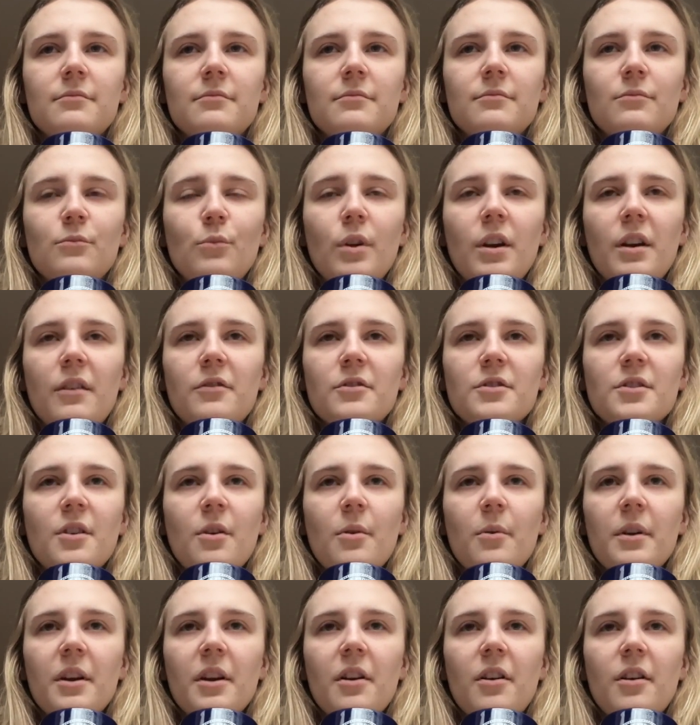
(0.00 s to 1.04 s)
whatever's
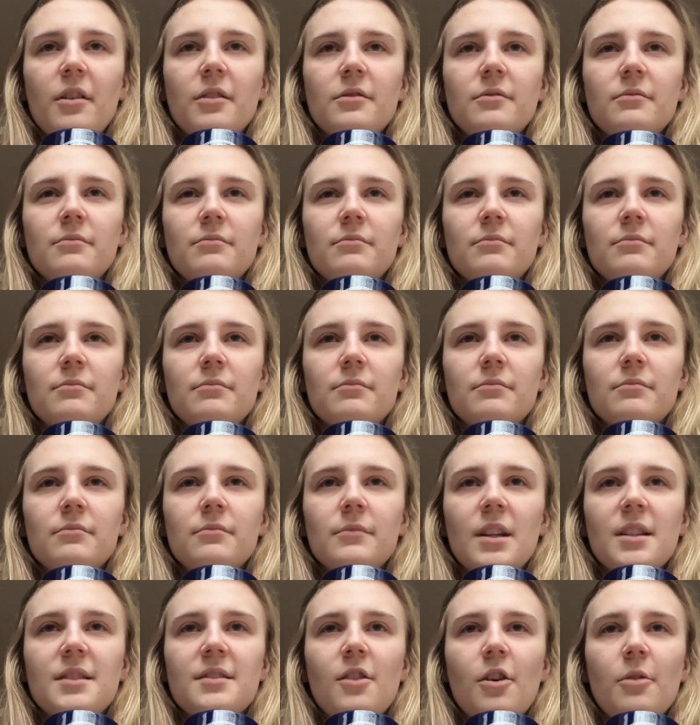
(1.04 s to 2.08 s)
going on.
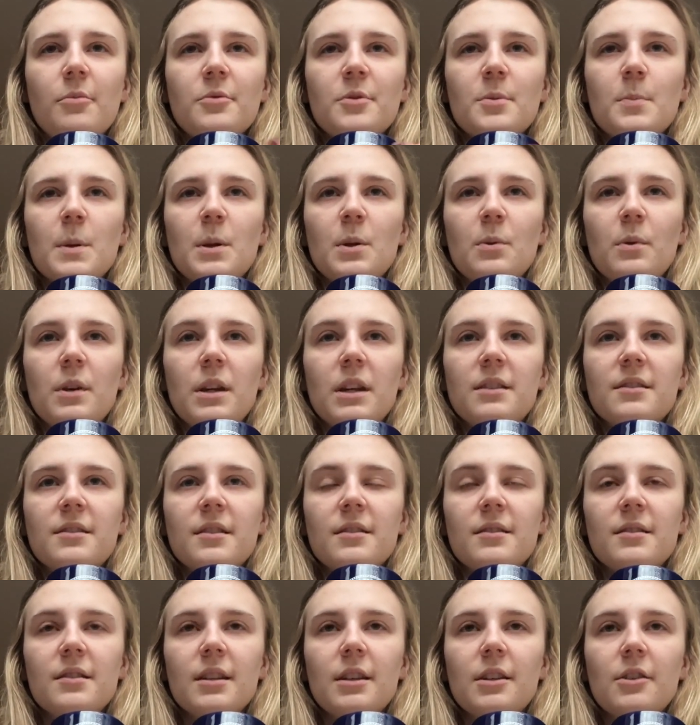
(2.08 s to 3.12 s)
It's almost been a week
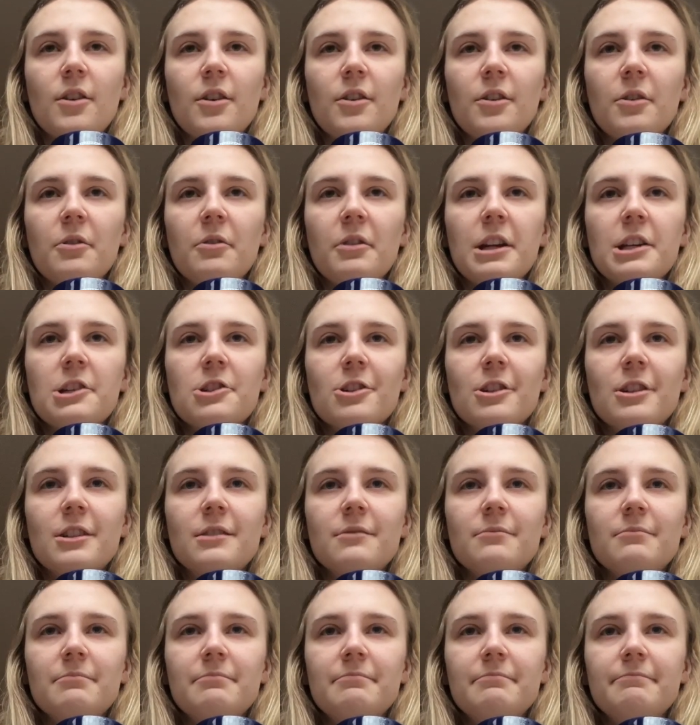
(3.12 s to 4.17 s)
since the inauguration.
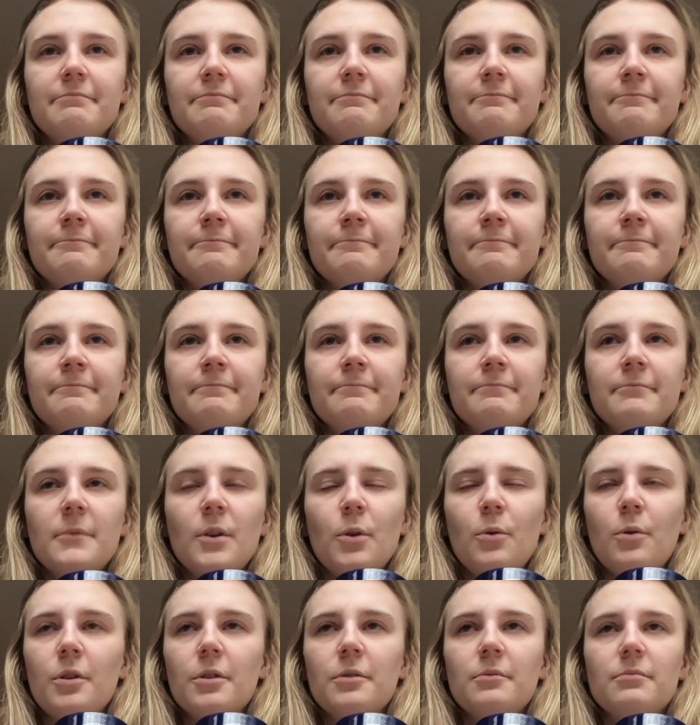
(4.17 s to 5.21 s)

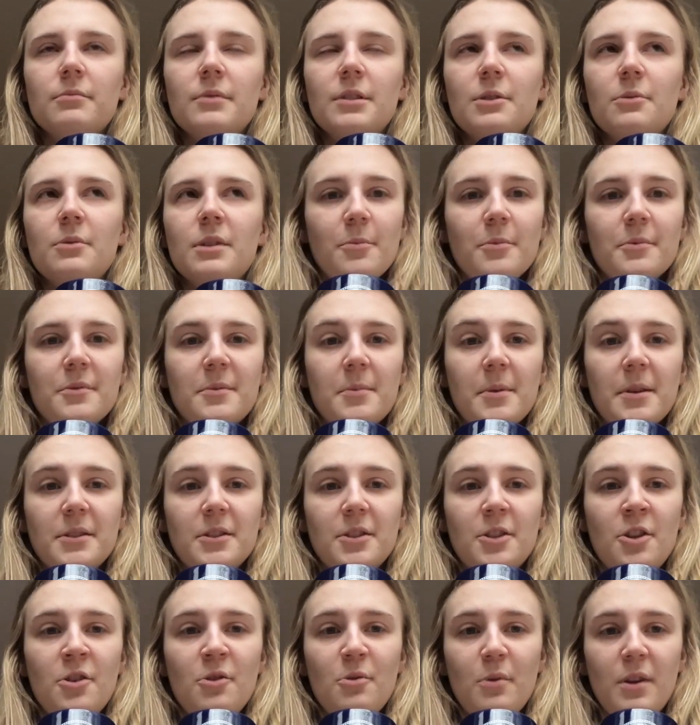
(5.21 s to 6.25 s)
Or 2 weeks. It's been
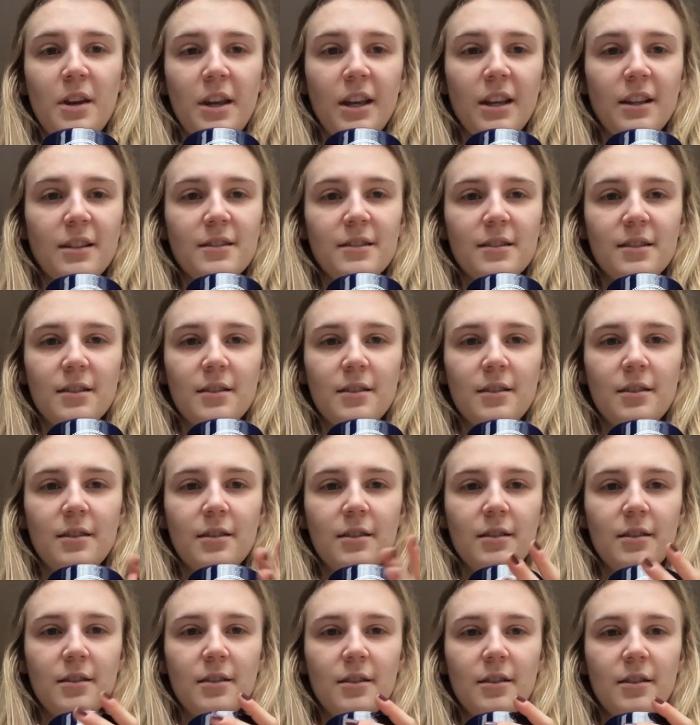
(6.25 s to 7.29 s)
2 weeks
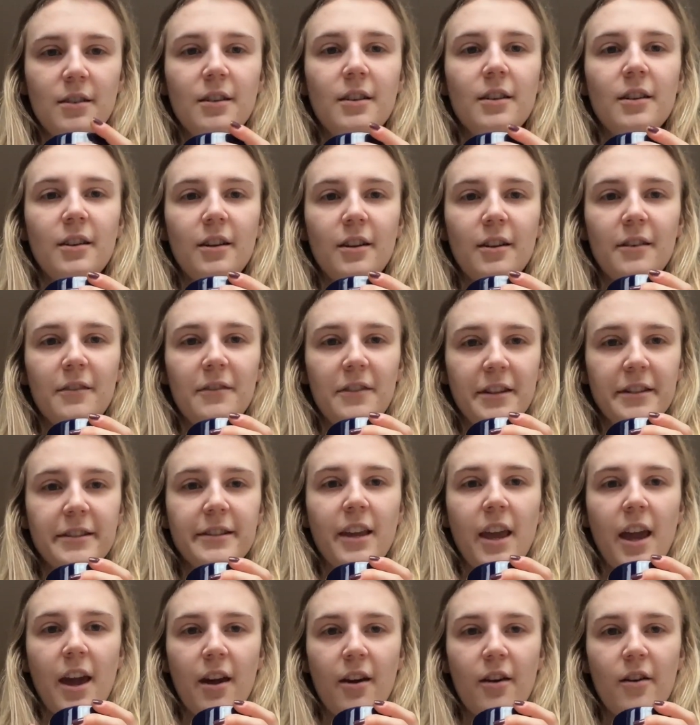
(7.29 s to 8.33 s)
of this
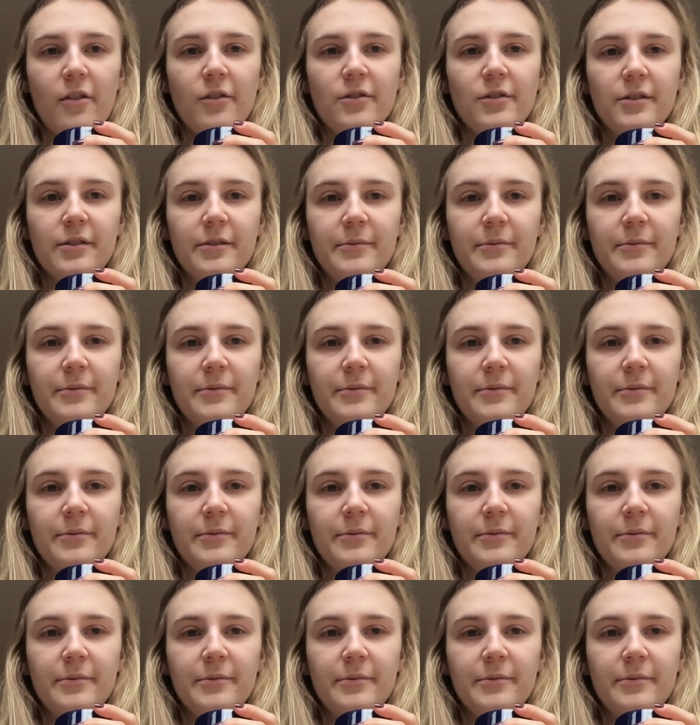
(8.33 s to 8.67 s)
chaos.